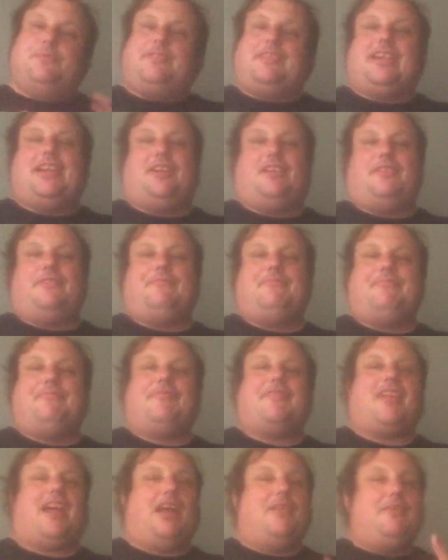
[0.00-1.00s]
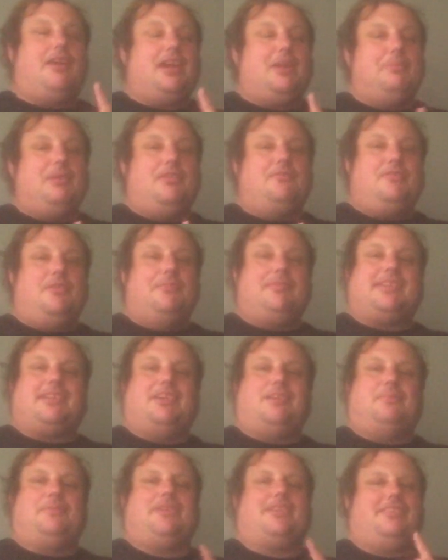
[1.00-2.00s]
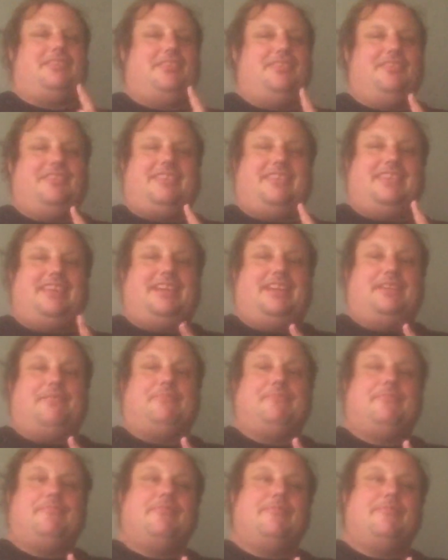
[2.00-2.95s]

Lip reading: scale. I recommend room scale because here's the thing: